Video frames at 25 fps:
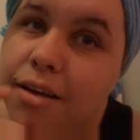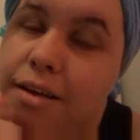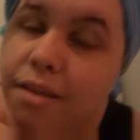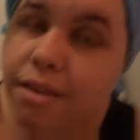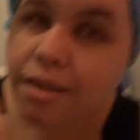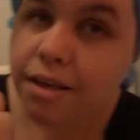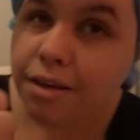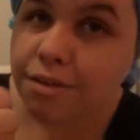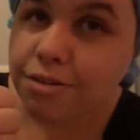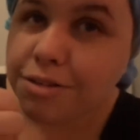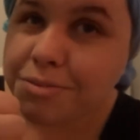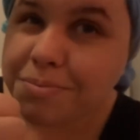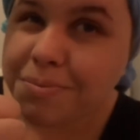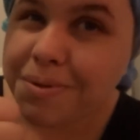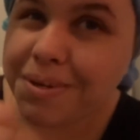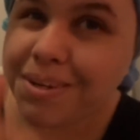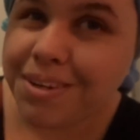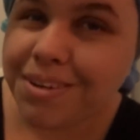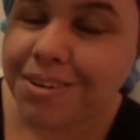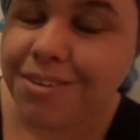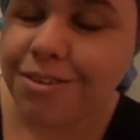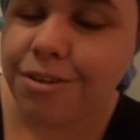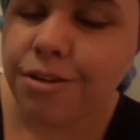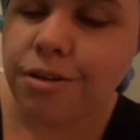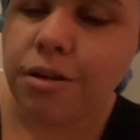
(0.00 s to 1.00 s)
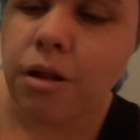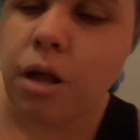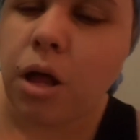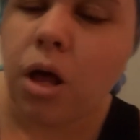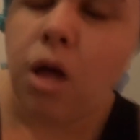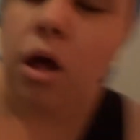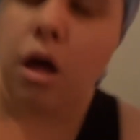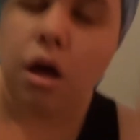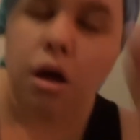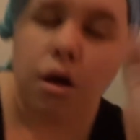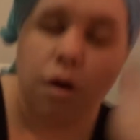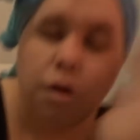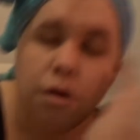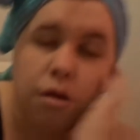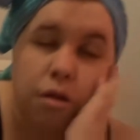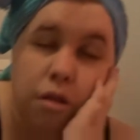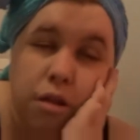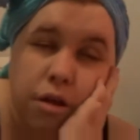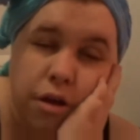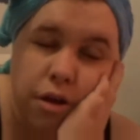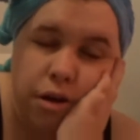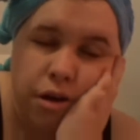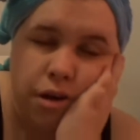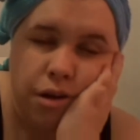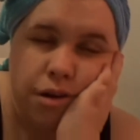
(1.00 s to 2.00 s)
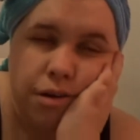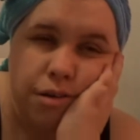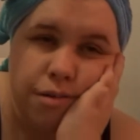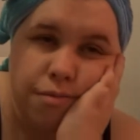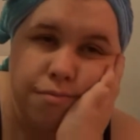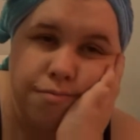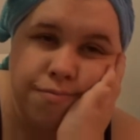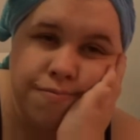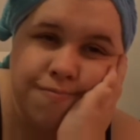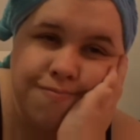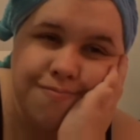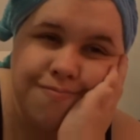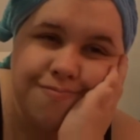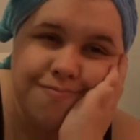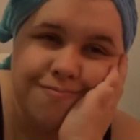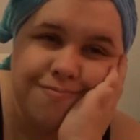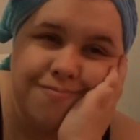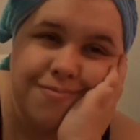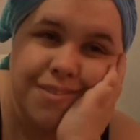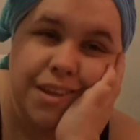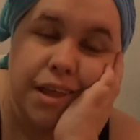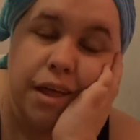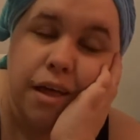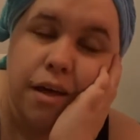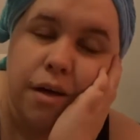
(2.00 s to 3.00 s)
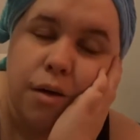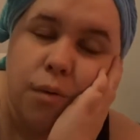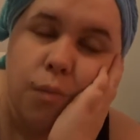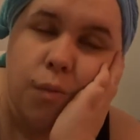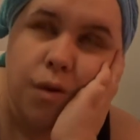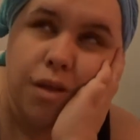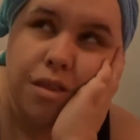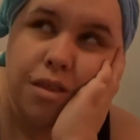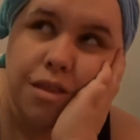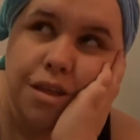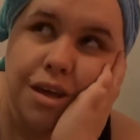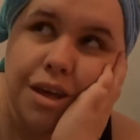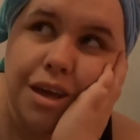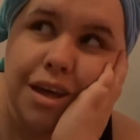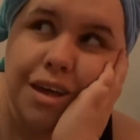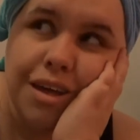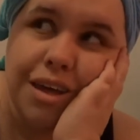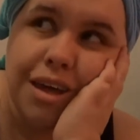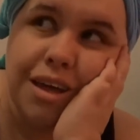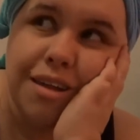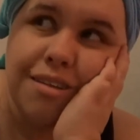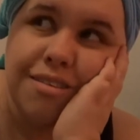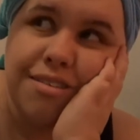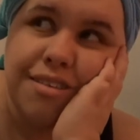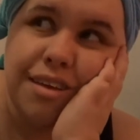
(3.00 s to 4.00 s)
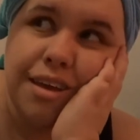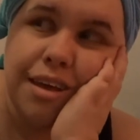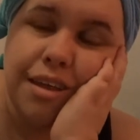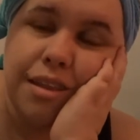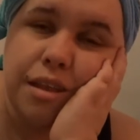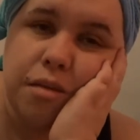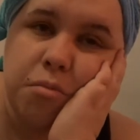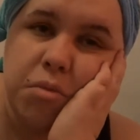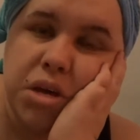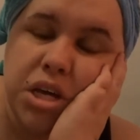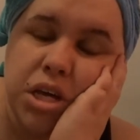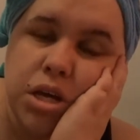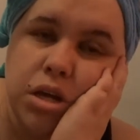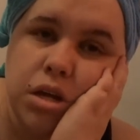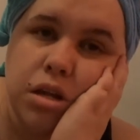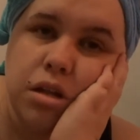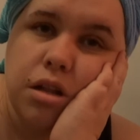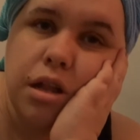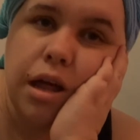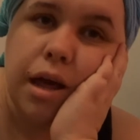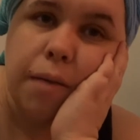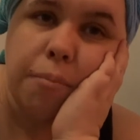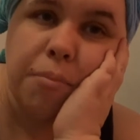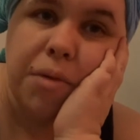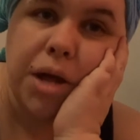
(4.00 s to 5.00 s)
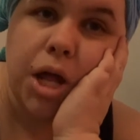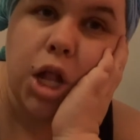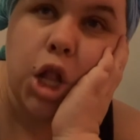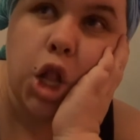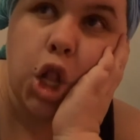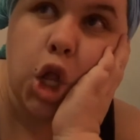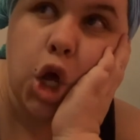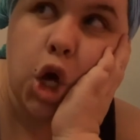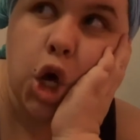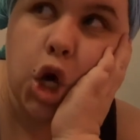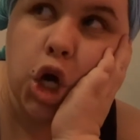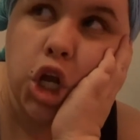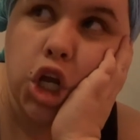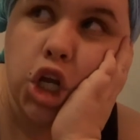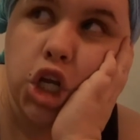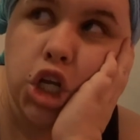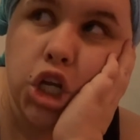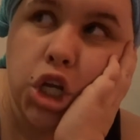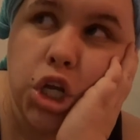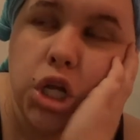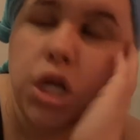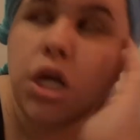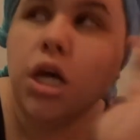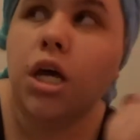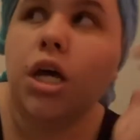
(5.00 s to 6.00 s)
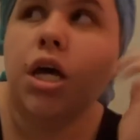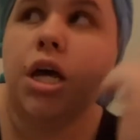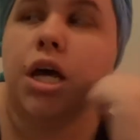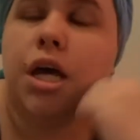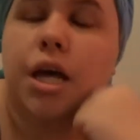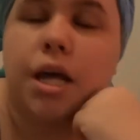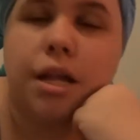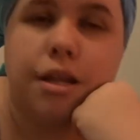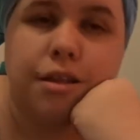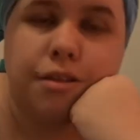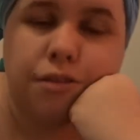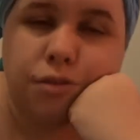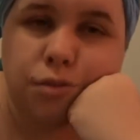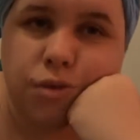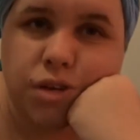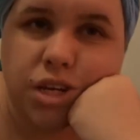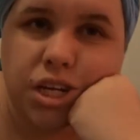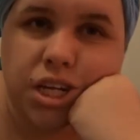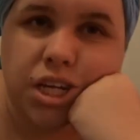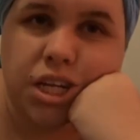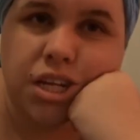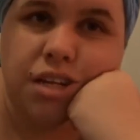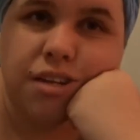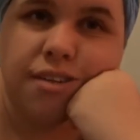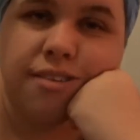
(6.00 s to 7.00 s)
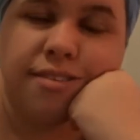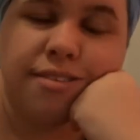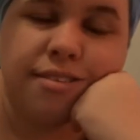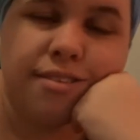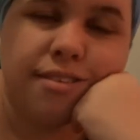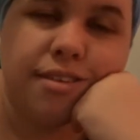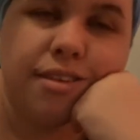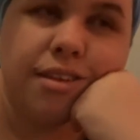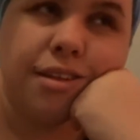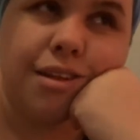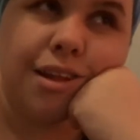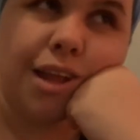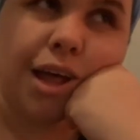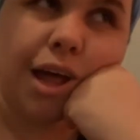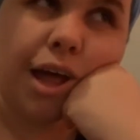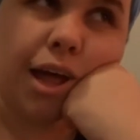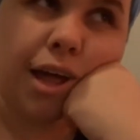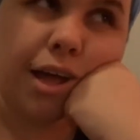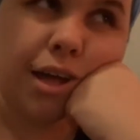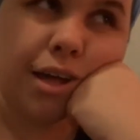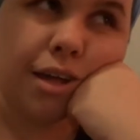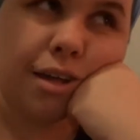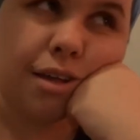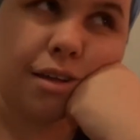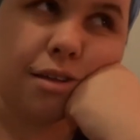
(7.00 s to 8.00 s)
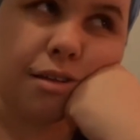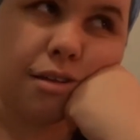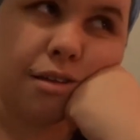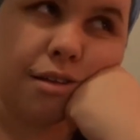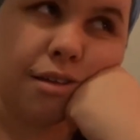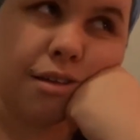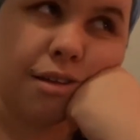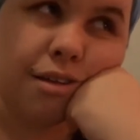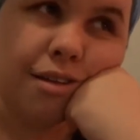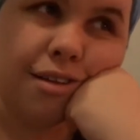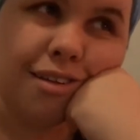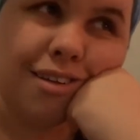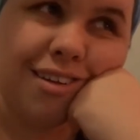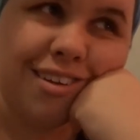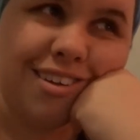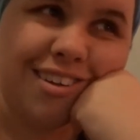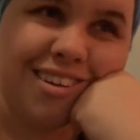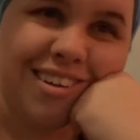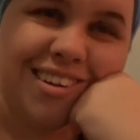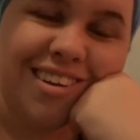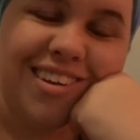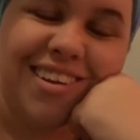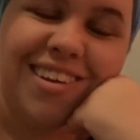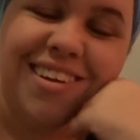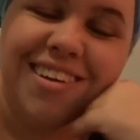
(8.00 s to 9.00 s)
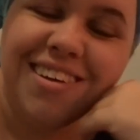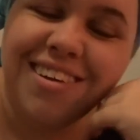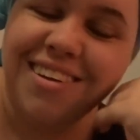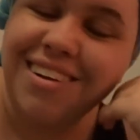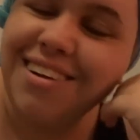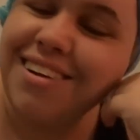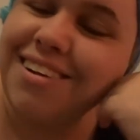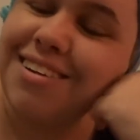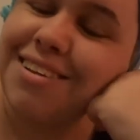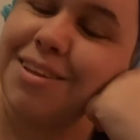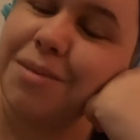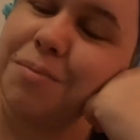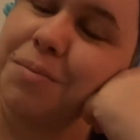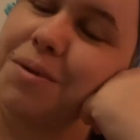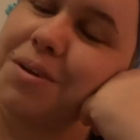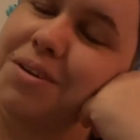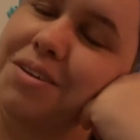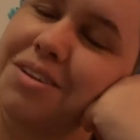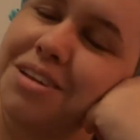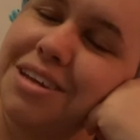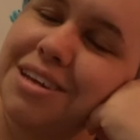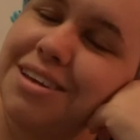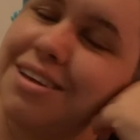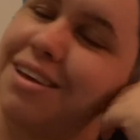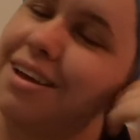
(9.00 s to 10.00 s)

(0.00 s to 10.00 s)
yeah, it was pretty cool. Although one thing I can say, they make you clap a lot and it's ridiculous. Like, holy moly.